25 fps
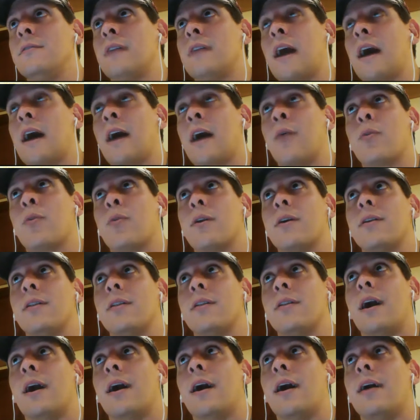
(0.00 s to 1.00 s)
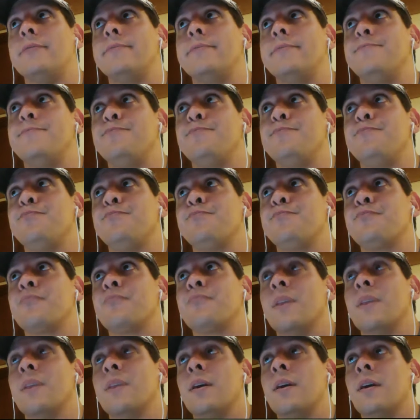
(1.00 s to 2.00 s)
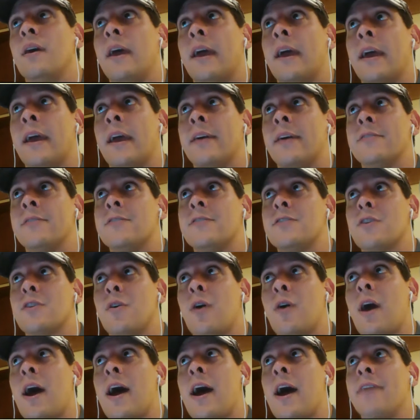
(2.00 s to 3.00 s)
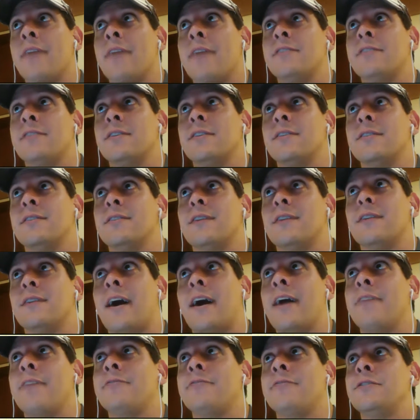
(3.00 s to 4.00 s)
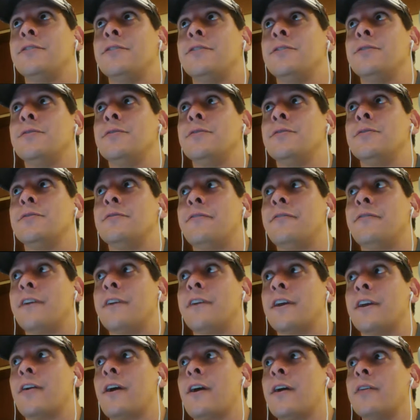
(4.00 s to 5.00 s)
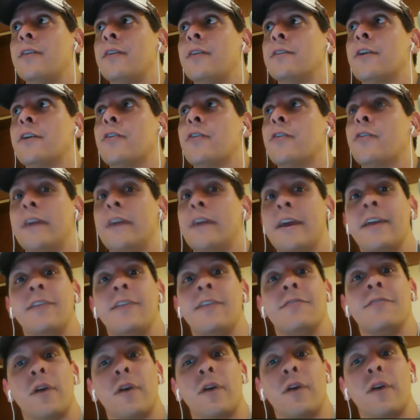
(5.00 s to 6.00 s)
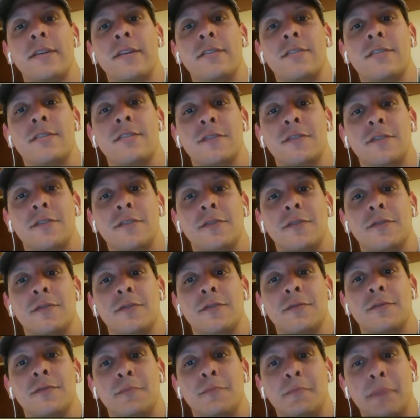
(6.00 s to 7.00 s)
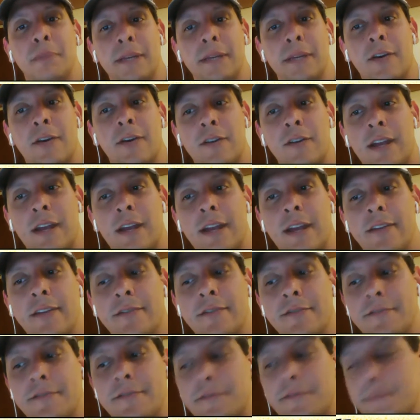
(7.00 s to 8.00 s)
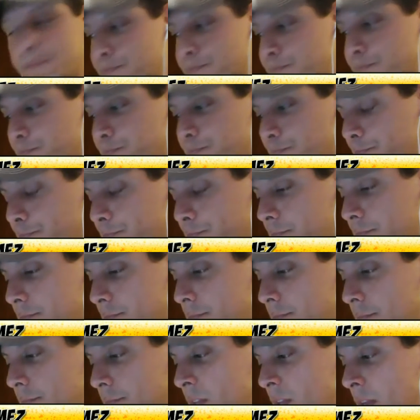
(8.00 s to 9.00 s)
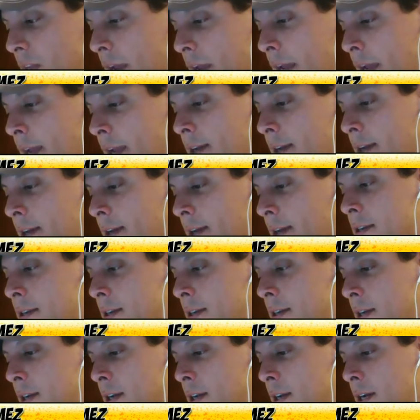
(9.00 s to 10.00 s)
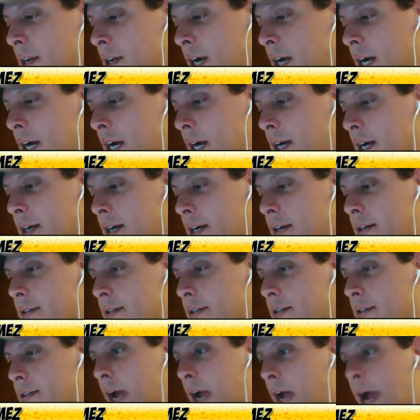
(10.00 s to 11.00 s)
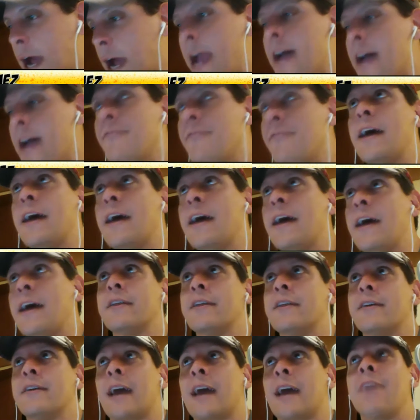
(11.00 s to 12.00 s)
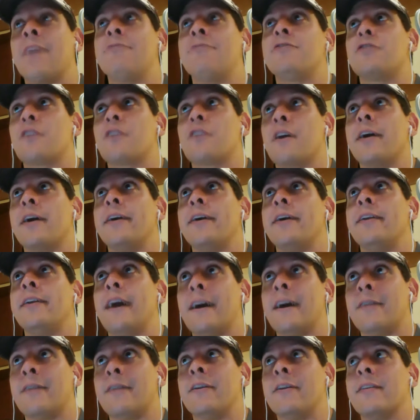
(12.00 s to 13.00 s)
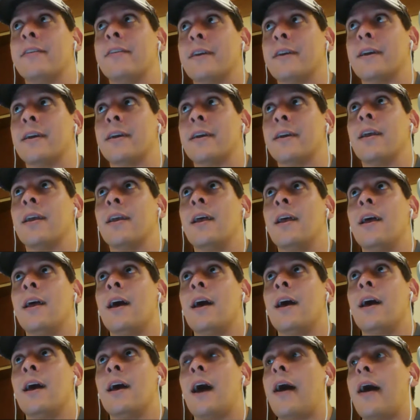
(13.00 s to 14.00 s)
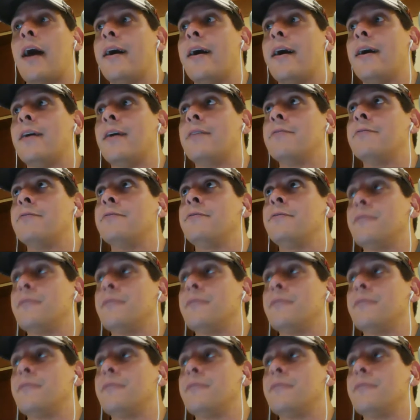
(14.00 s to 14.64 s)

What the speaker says: work a lot, and so I have to figure out creative ways to be creative. And I have everything. I've tried everything. I have